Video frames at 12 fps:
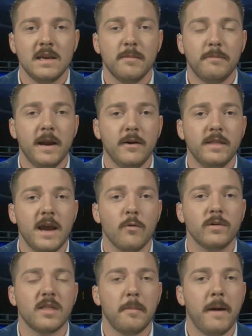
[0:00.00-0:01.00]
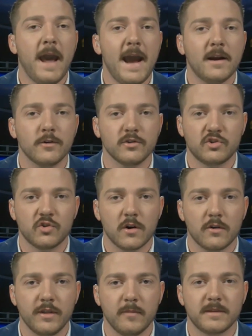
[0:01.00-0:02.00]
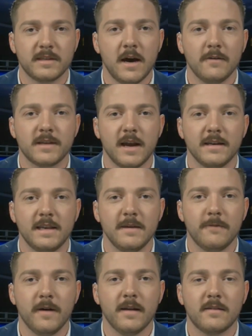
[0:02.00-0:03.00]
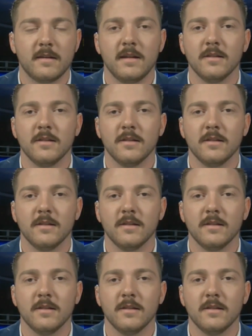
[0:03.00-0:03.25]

You pair that with the Packers struggle themselves on defense.